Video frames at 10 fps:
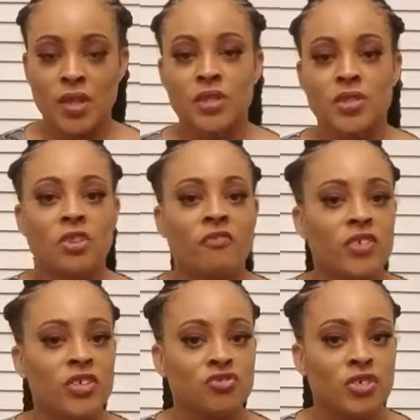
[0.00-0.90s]
So the
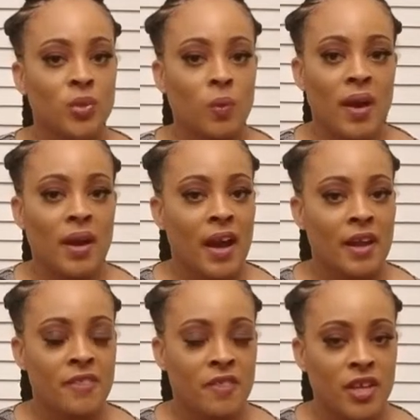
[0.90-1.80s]
first reason why
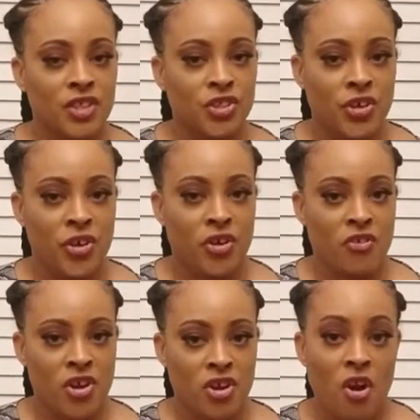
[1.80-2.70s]
I think secured
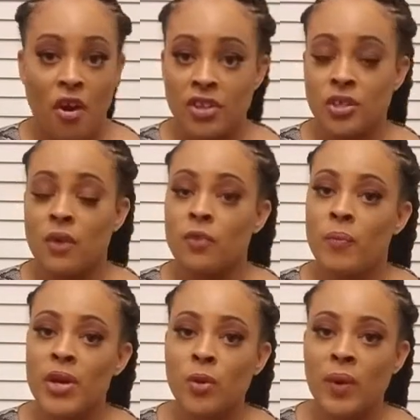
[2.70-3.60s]
credit cards are the
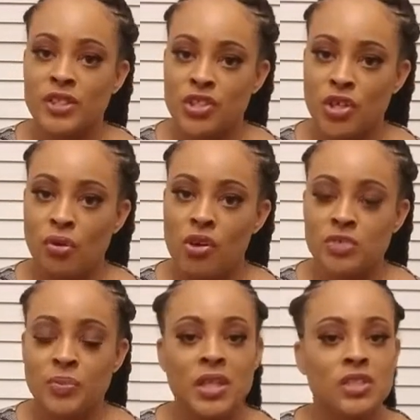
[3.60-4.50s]
better way to go is
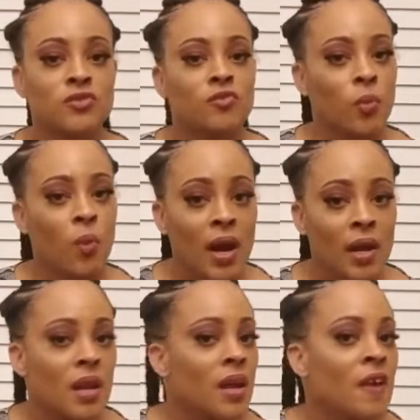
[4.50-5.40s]
because, for
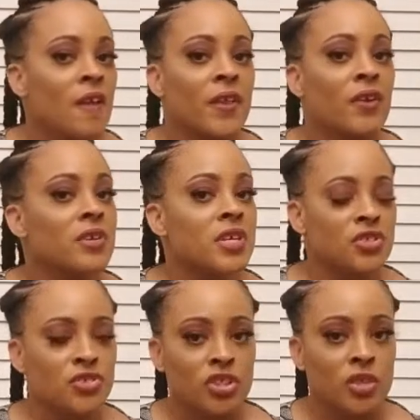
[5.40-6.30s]
one, they're
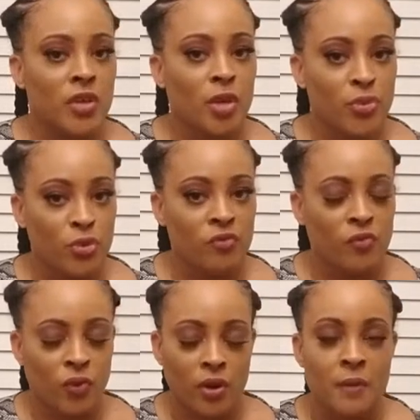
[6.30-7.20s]
easier to be approved
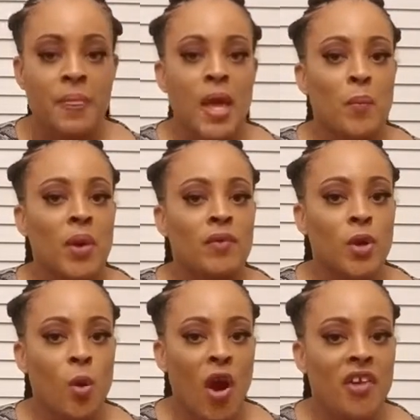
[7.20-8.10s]
for. By
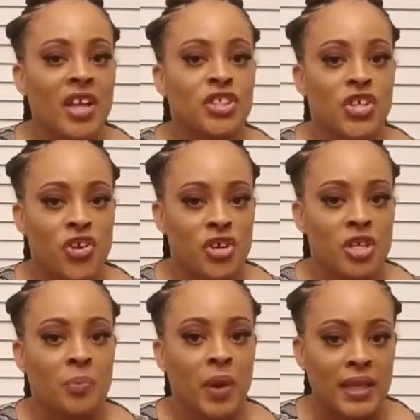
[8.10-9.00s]
requiring a security
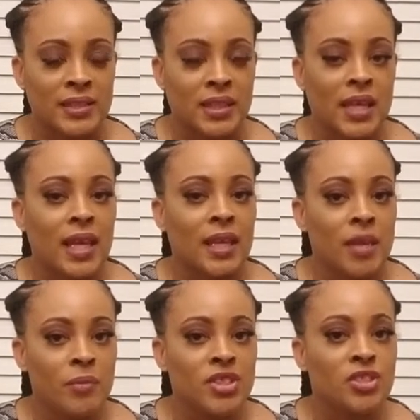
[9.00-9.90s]
deposit, it
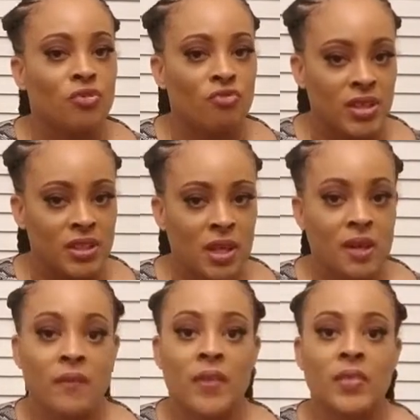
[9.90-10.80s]
limits the risk
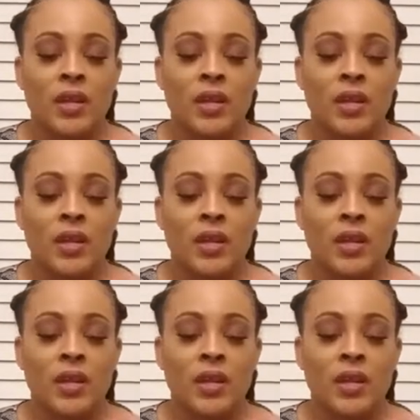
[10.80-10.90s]
that the